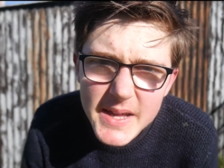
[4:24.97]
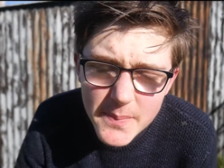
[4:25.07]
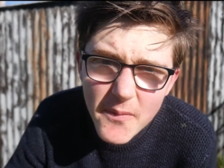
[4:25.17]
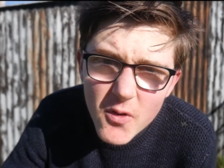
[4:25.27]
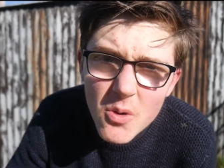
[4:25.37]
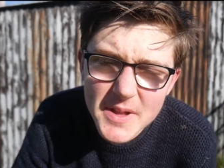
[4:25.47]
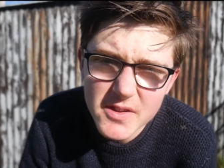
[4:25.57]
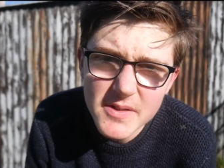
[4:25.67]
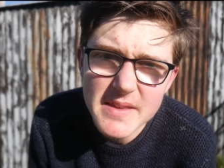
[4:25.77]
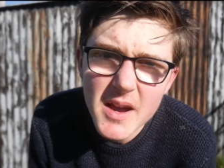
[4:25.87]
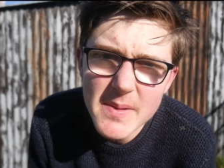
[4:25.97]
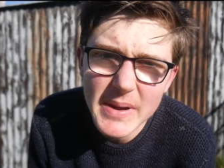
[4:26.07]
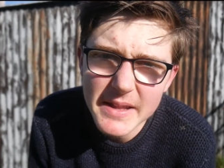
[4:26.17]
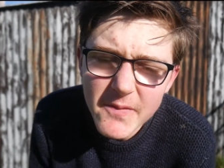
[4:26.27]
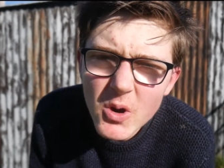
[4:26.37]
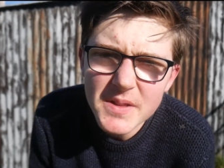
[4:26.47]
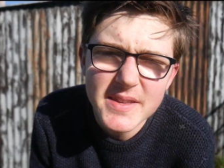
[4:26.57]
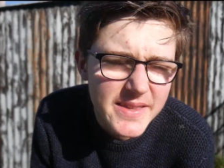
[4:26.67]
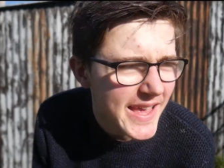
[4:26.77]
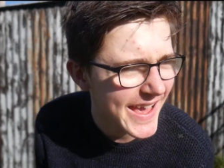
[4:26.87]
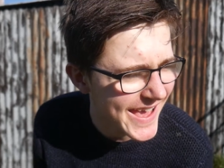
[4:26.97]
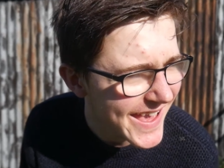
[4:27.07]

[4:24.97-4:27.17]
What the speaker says: the performance on this iPad, I've got to say,